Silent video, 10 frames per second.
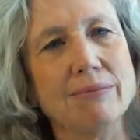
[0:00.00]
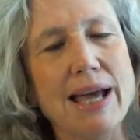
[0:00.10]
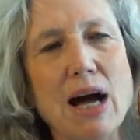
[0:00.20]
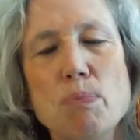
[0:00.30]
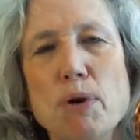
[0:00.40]

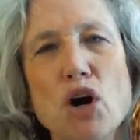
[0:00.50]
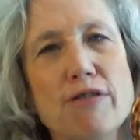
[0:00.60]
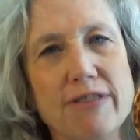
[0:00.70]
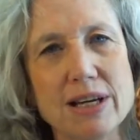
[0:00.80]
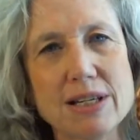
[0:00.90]
How
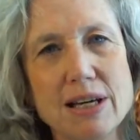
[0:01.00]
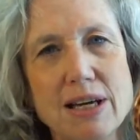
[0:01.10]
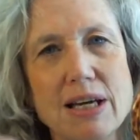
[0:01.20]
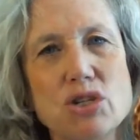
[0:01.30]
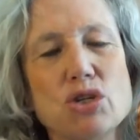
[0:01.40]
perfect
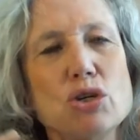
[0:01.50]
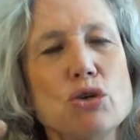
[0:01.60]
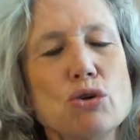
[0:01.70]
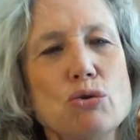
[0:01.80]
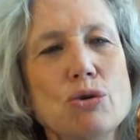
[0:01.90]

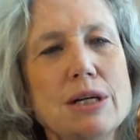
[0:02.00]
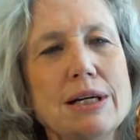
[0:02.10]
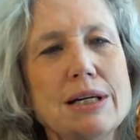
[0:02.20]
to